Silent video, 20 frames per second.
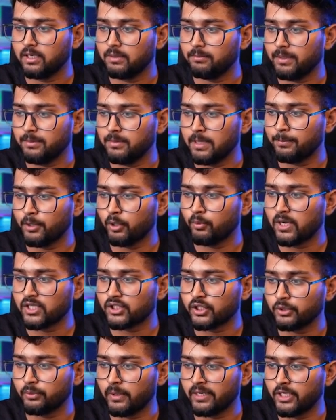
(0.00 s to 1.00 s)
Premiere Pro
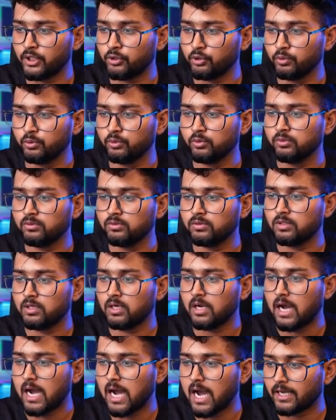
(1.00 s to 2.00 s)
version 22
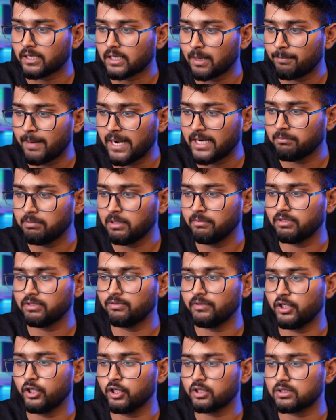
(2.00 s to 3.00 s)
are compatible with
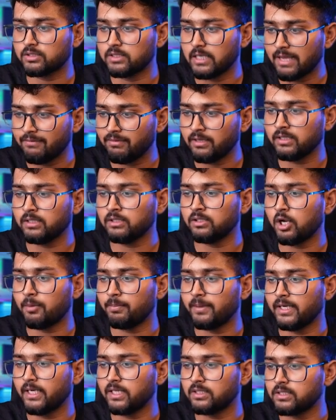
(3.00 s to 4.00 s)
Windows 11
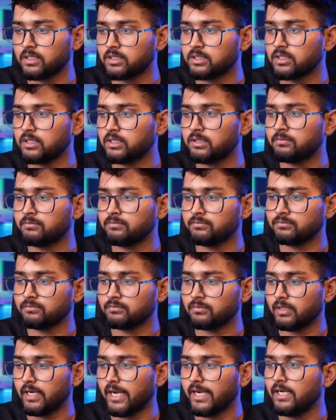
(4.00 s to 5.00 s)
operating system,
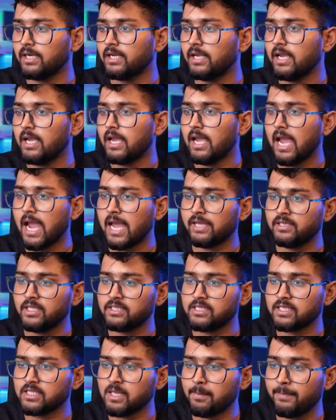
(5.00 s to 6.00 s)
right? And
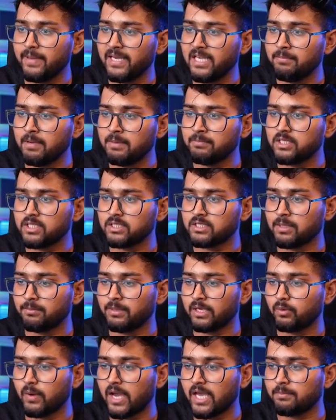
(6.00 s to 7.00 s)
this is the minimum system
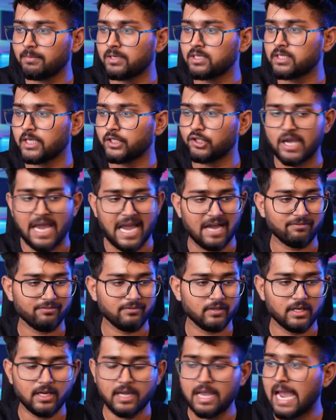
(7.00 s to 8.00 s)
requirements that you
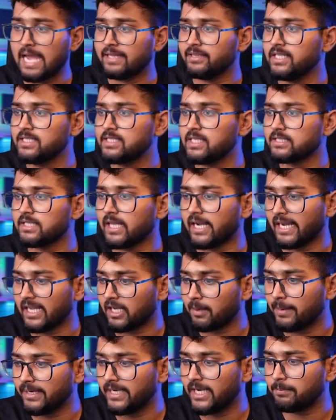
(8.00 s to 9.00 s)
have, and this is the
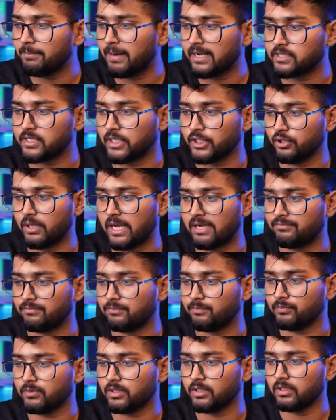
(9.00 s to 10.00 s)
recommended parts that you have,
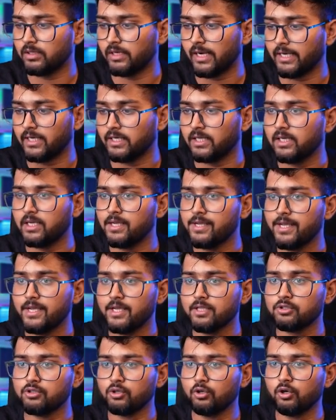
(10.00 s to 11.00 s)
right?
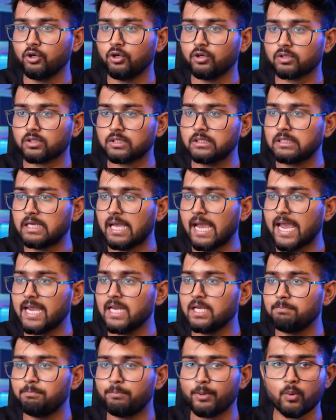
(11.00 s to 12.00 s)
So
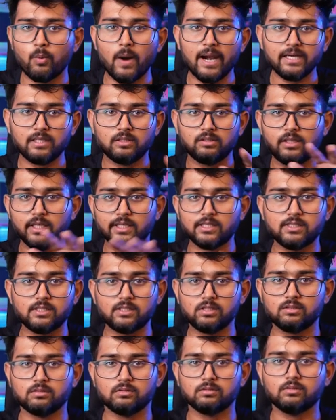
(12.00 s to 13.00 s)
I'll provide
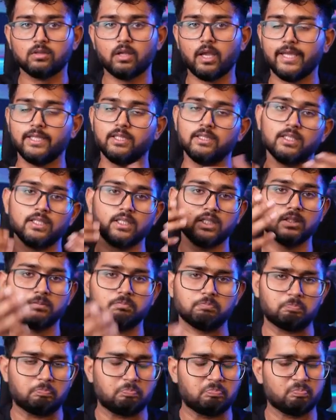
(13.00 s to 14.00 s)
this in
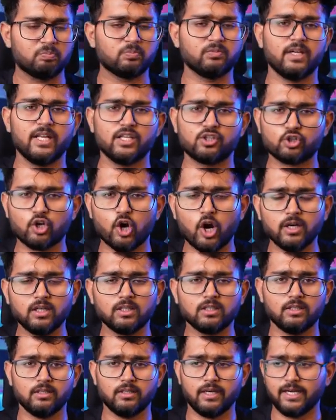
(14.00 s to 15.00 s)
the Discord,
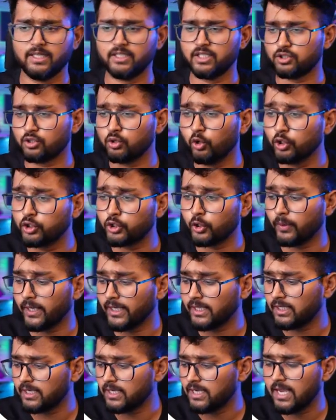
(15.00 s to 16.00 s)
right? Just go through
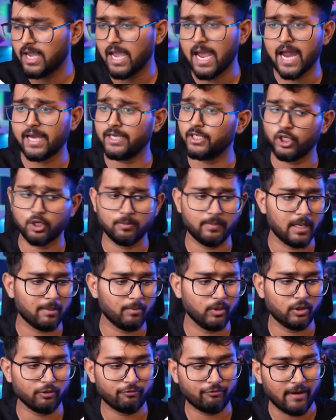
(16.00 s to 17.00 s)
it and you'll be
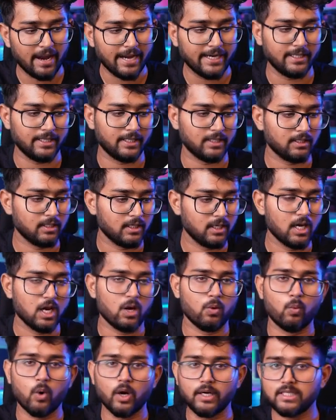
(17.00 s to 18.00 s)
able to find
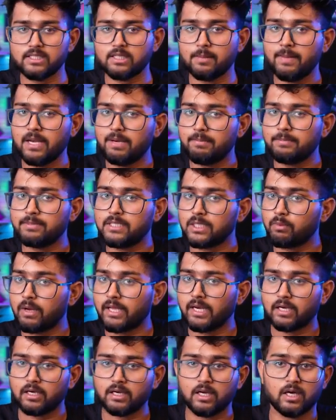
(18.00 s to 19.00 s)
what is the minimum
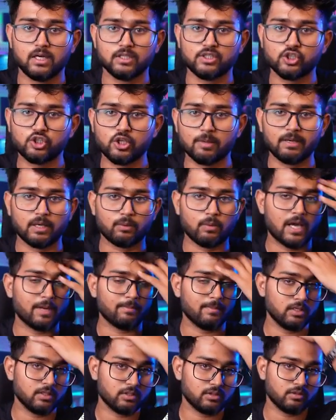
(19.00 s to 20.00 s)
system
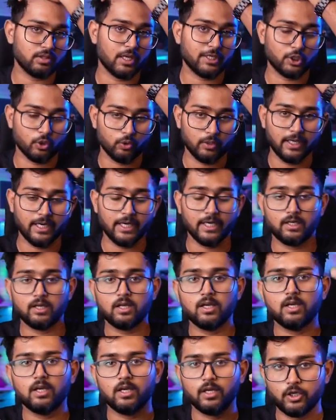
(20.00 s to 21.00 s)
requirements that you need
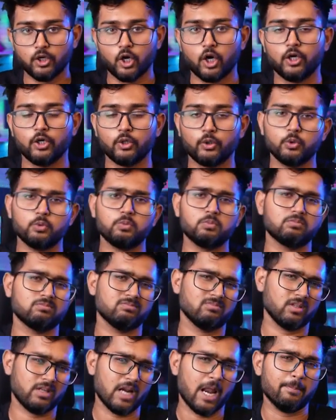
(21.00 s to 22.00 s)
in order to
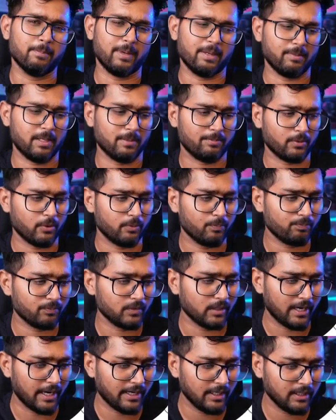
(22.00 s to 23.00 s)
run Premiere Pro,
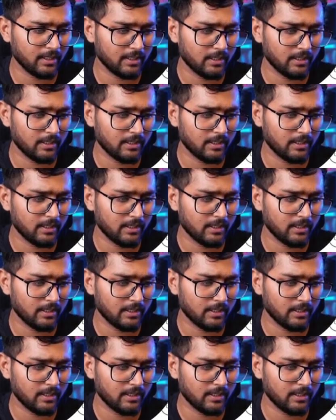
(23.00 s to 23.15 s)
right?